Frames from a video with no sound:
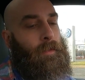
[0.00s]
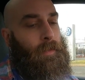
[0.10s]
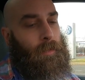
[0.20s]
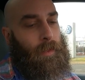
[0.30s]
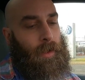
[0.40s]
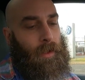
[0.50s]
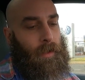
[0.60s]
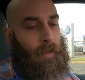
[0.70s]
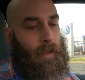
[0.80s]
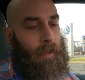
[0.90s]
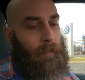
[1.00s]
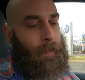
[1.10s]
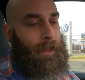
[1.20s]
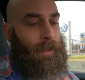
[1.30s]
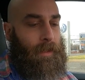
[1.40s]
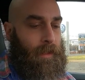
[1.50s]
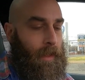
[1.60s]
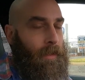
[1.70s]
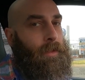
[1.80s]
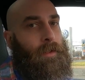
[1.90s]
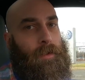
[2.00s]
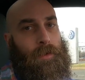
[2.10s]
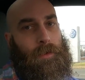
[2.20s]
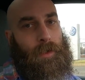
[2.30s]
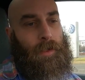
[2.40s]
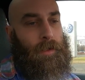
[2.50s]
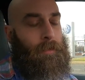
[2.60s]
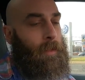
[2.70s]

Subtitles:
If you want to set certain shortcuts,